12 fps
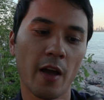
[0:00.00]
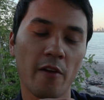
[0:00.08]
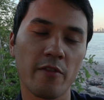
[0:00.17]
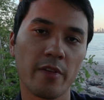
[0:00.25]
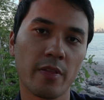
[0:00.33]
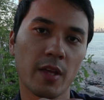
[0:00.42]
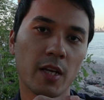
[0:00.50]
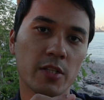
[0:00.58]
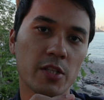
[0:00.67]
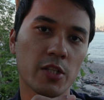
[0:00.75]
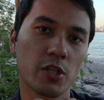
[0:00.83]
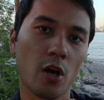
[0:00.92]
Everything
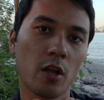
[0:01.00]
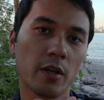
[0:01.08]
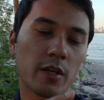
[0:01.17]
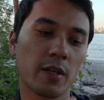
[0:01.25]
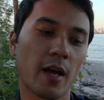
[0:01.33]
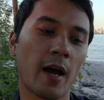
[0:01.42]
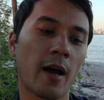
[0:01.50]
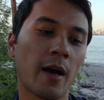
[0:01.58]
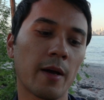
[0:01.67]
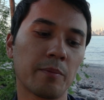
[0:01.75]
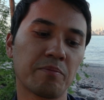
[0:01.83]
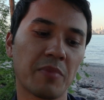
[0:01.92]
is solid.
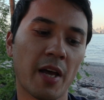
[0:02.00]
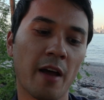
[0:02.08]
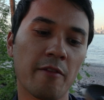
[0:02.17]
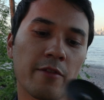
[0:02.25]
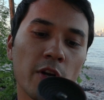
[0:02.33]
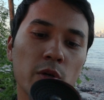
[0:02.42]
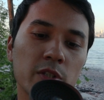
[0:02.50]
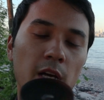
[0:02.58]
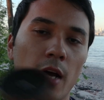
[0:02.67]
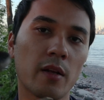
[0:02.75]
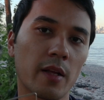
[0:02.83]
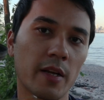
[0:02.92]
I have no
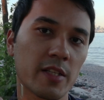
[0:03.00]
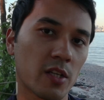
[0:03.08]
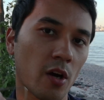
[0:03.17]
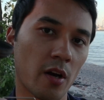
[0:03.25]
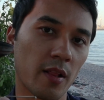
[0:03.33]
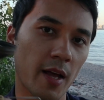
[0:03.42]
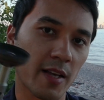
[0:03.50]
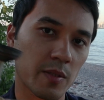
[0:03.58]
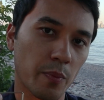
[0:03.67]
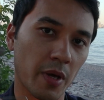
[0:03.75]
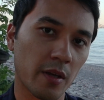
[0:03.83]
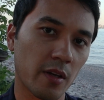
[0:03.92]
doubt that it's gonna
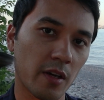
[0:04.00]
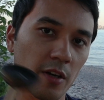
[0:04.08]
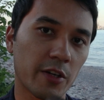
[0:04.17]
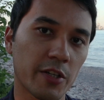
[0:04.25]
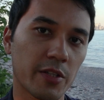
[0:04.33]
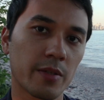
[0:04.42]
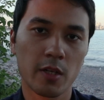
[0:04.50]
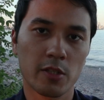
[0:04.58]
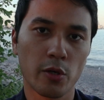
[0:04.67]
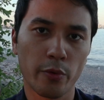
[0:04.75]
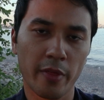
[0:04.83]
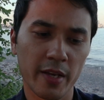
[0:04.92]
last many years.
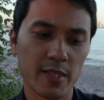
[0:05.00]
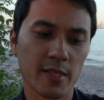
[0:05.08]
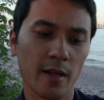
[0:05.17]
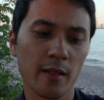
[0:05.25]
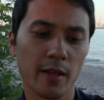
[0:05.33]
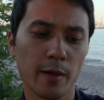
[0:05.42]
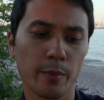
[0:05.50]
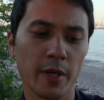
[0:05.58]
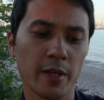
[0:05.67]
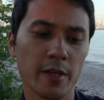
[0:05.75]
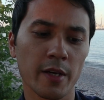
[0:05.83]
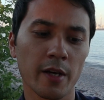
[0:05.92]
So they sell them
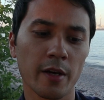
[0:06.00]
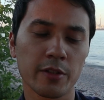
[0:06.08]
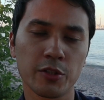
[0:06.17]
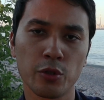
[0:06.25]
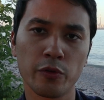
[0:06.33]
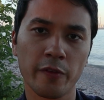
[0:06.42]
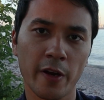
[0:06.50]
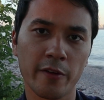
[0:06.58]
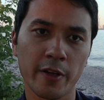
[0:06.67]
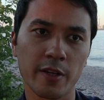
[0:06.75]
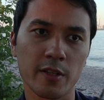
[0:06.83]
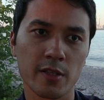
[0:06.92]
in two
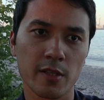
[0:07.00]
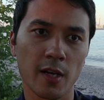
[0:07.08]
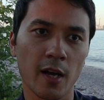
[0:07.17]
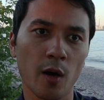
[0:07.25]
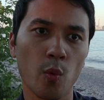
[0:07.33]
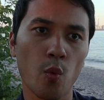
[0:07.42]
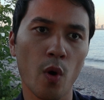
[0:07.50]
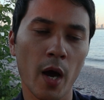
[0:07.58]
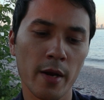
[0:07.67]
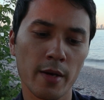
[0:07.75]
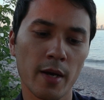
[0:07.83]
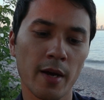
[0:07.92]
variants.
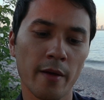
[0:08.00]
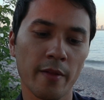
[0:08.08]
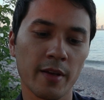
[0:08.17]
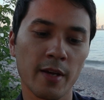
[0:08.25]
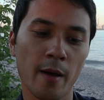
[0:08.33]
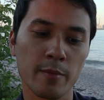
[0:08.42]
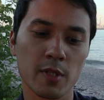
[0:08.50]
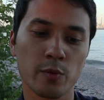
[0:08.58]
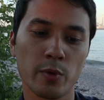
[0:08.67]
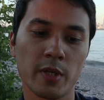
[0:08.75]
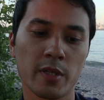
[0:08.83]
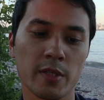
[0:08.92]
One comes
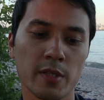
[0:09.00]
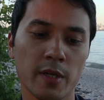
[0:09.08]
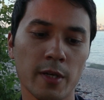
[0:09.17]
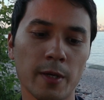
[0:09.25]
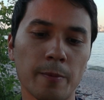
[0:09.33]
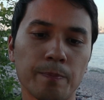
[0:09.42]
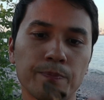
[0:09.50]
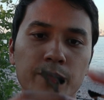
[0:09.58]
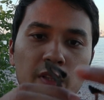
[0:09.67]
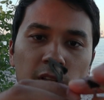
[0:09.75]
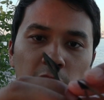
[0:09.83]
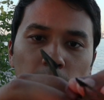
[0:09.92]
with
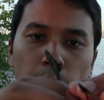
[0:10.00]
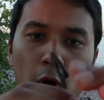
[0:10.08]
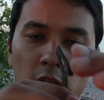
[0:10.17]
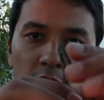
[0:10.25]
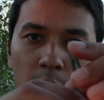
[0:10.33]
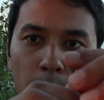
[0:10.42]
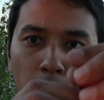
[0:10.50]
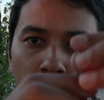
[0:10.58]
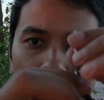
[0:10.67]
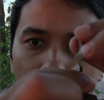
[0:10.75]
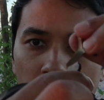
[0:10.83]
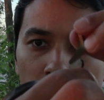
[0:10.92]
the spot
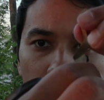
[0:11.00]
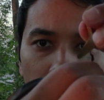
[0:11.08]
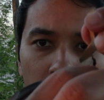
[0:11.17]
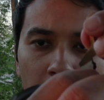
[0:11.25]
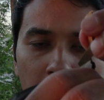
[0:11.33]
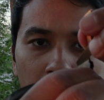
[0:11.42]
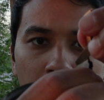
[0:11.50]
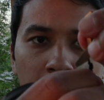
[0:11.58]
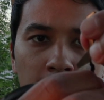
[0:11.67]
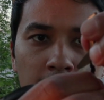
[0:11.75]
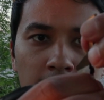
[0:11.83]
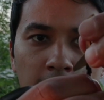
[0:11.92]
support,
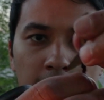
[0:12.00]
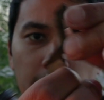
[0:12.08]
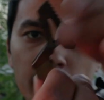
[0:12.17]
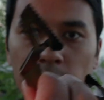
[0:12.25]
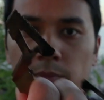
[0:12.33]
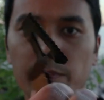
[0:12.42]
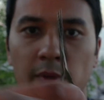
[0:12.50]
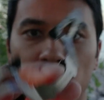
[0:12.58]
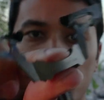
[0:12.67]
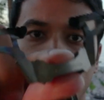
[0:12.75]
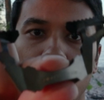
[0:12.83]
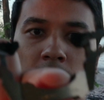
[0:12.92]
and
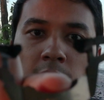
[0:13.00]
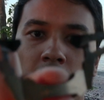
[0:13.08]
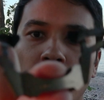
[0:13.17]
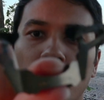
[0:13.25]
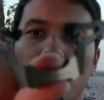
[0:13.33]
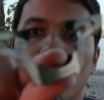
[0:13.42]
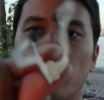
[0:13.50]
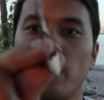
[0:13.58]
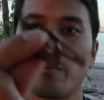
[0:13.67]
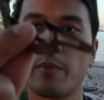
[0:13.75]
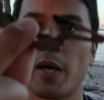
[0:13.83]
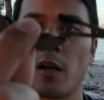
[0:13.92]
it's a little
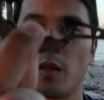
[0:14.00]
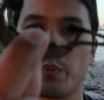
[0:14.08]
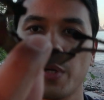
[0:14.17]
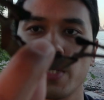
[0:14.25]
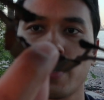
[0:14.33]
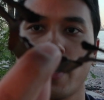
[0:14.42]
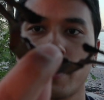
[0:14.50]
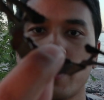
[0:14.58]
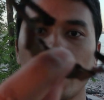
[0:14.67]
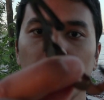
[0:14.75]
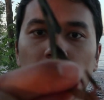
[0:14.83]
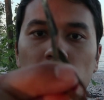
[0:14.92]
metal piece like
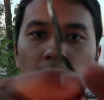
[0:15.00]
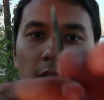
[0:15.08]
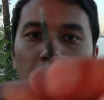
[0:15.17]
this.